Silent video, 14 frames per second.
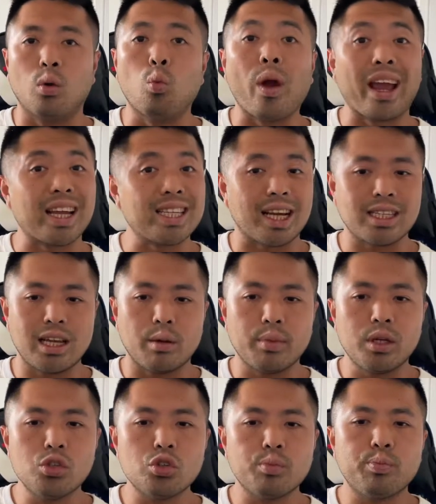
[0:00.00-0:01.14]
wing attack
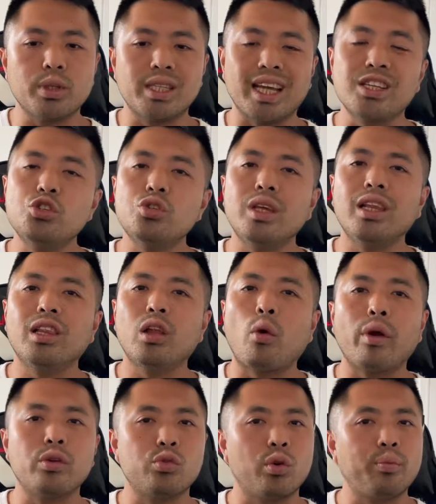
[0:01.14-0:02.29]
damage, potentially
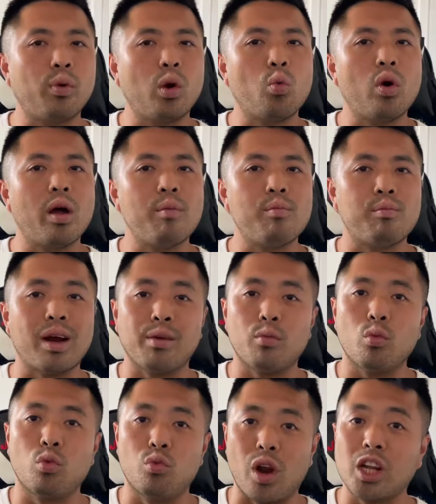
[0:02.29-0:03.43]
lower to a point where my
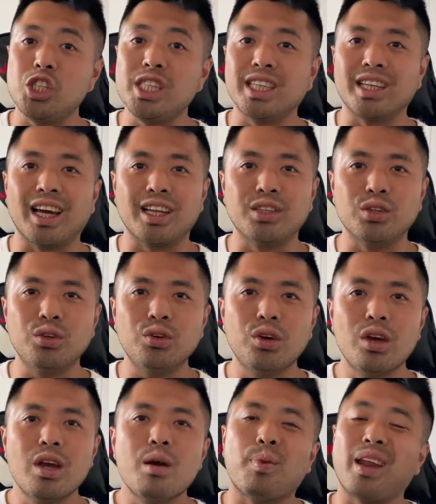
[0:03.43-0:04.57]
Regi can handle,
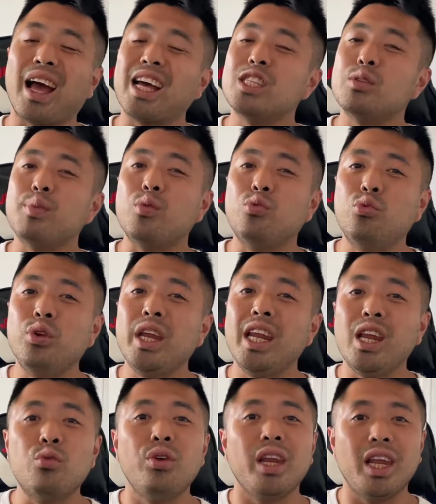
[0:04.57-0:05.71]
but it has to be really,
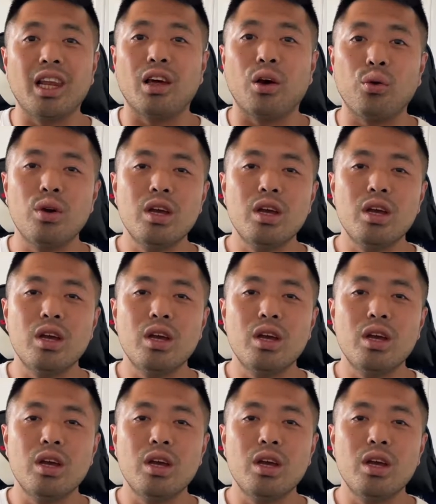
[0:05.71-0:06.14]
really low.